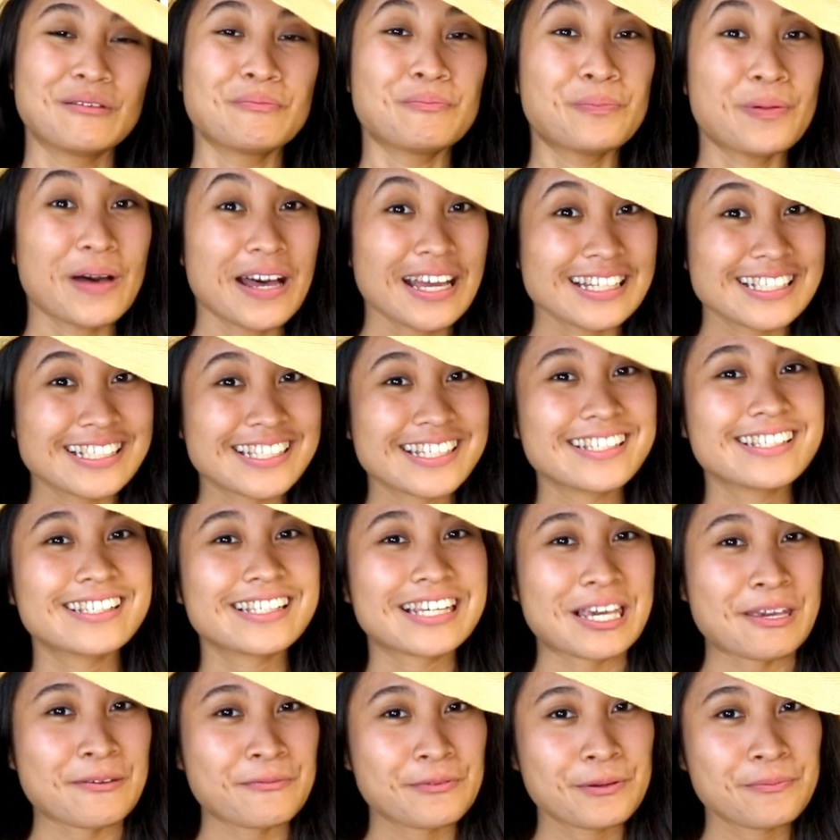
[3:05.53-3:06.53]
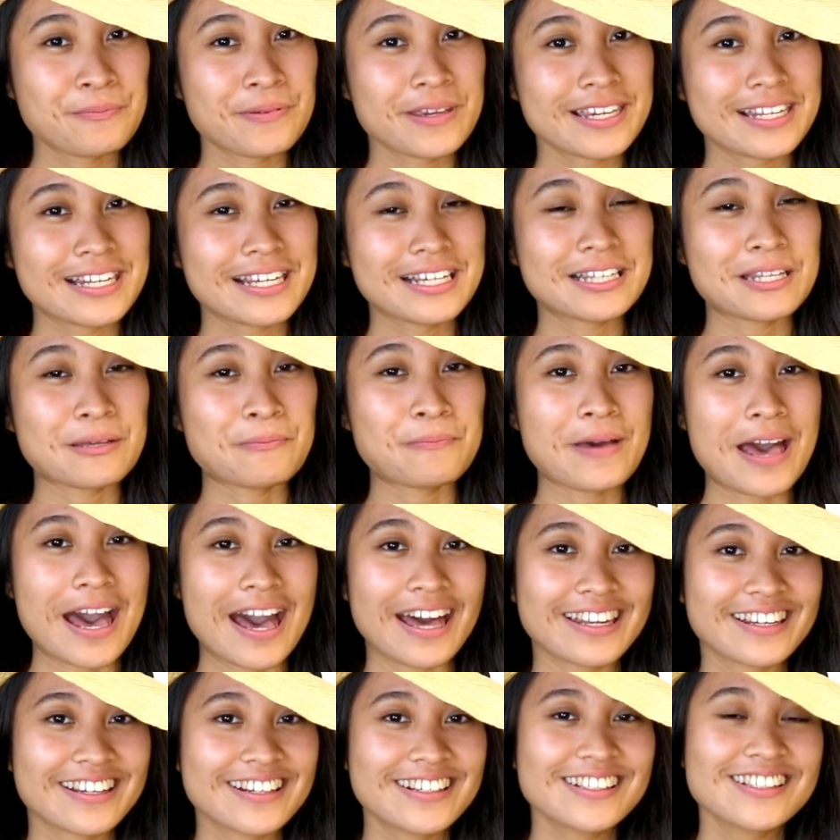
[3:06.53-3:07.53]
But just keep repeating the
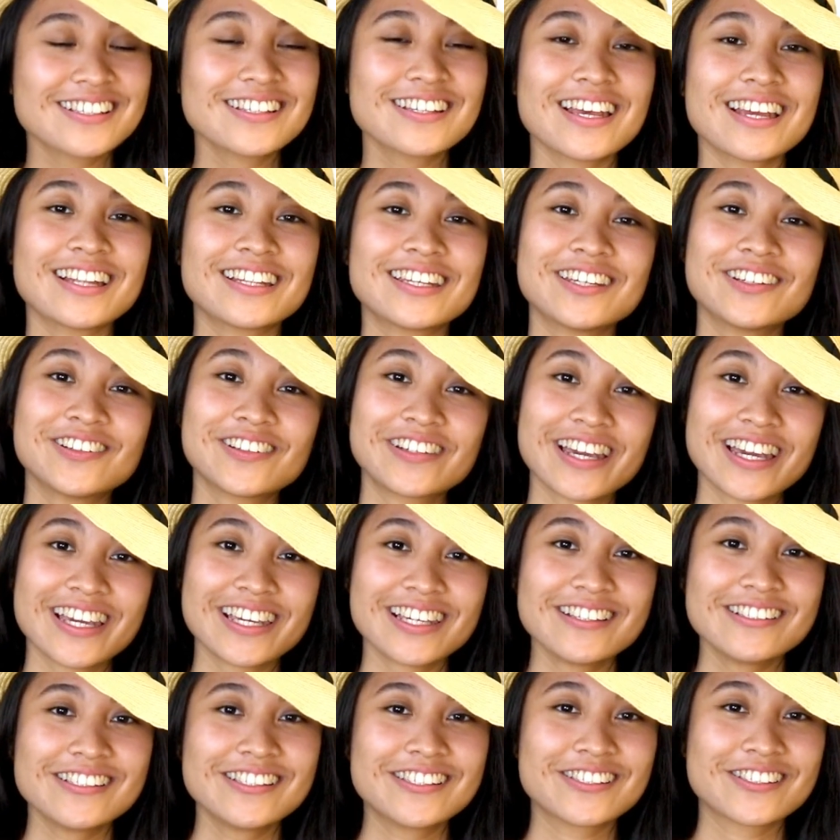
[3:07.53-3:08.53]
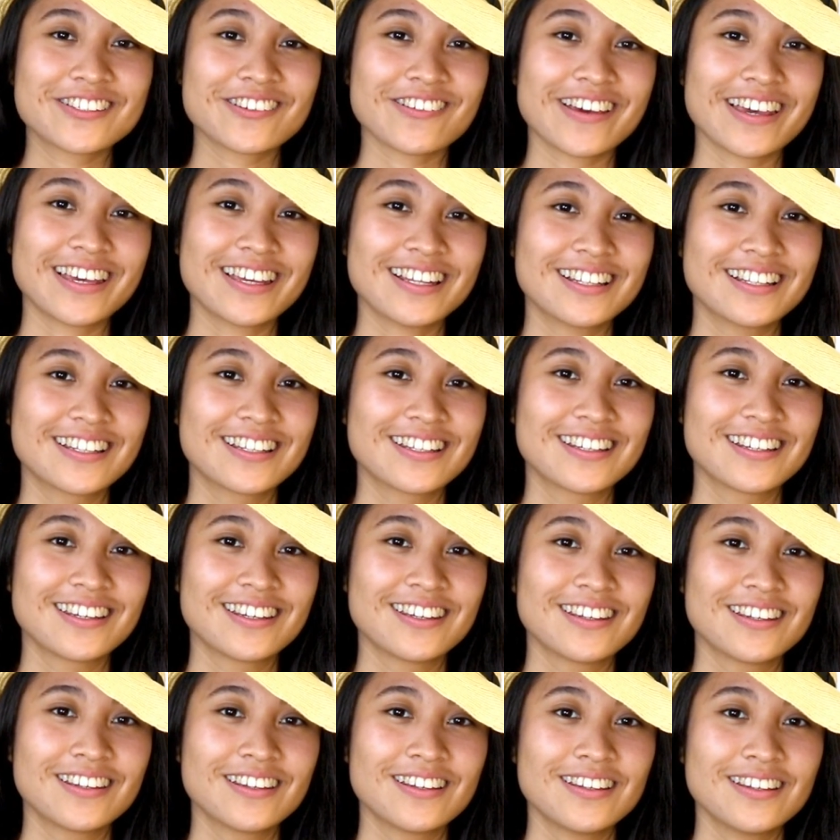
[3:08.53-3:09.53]
pattern and you'll get used to it.
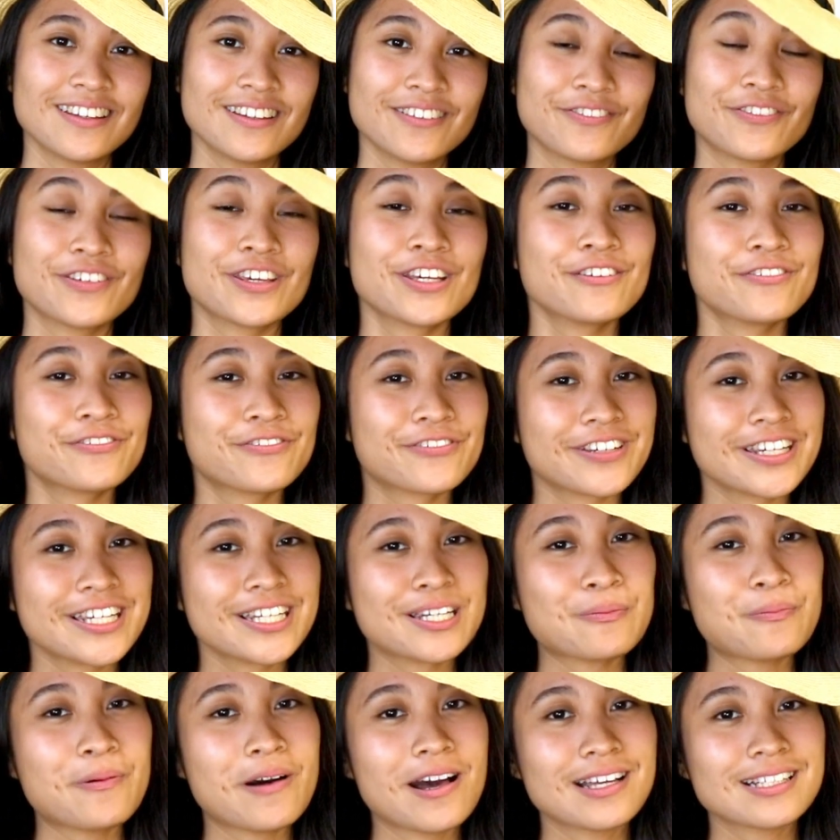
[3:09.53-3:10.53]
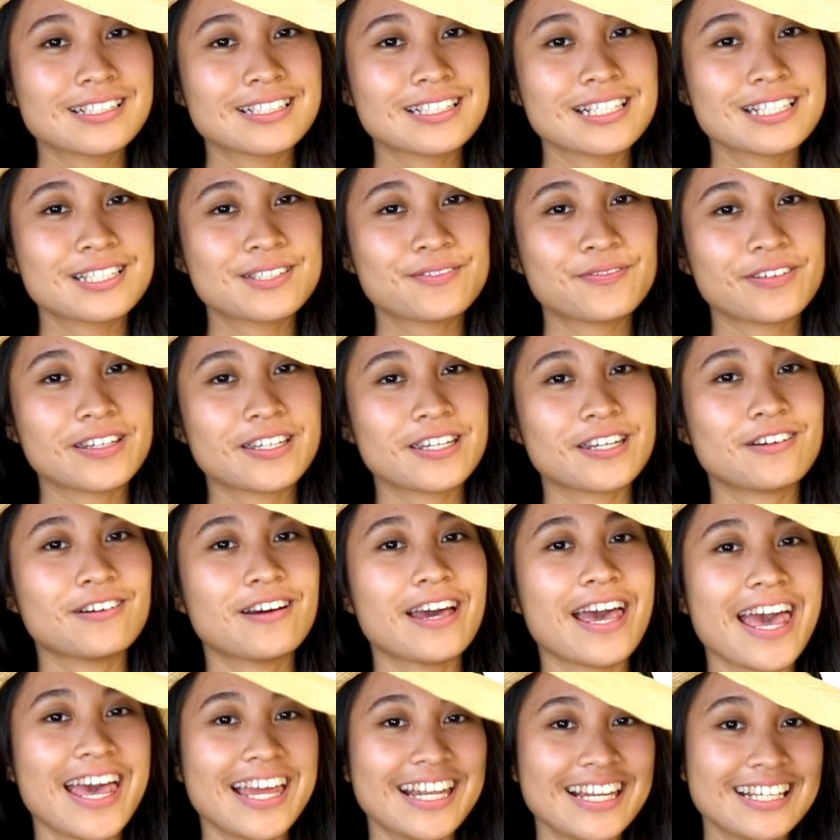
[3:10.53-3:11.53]
Feel free to pause this video
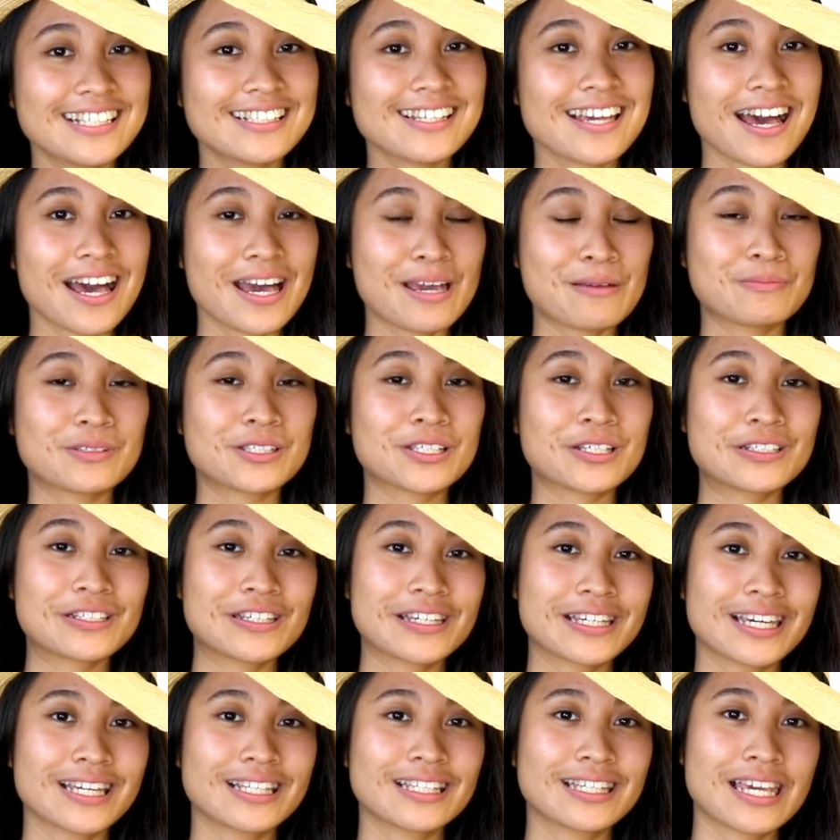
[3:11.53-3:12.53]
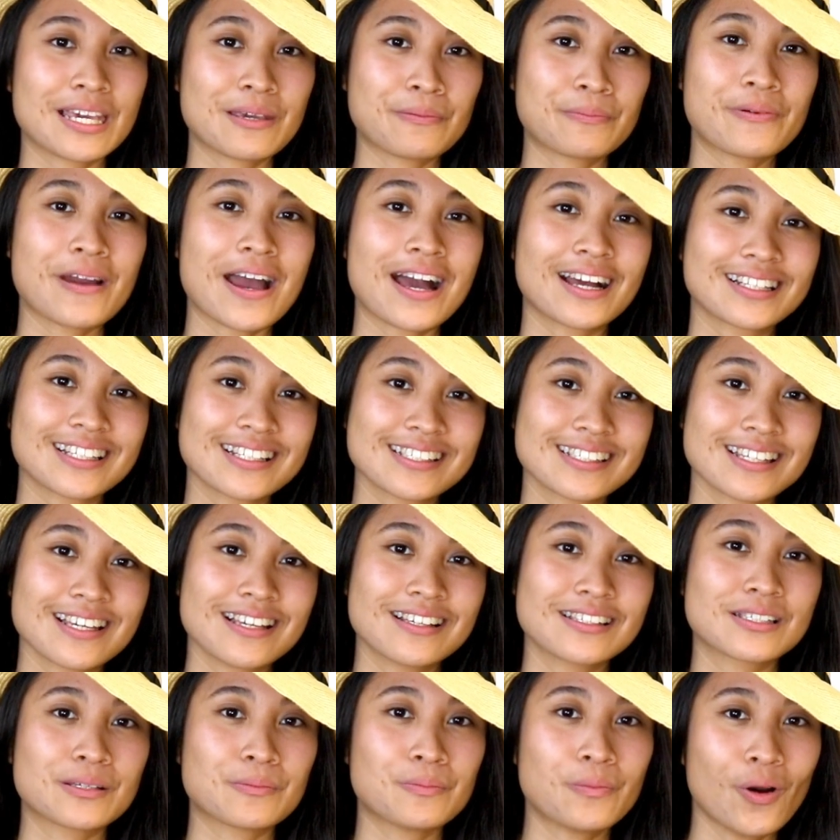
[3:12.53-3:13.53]
anytime so you can keep
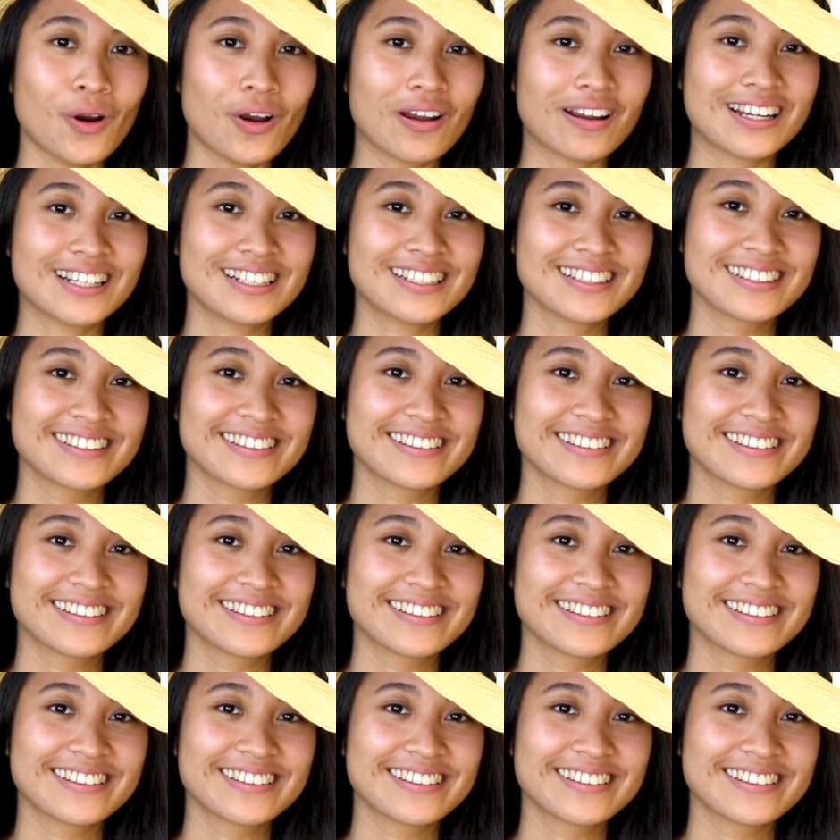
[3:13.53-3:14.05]
practicing some more.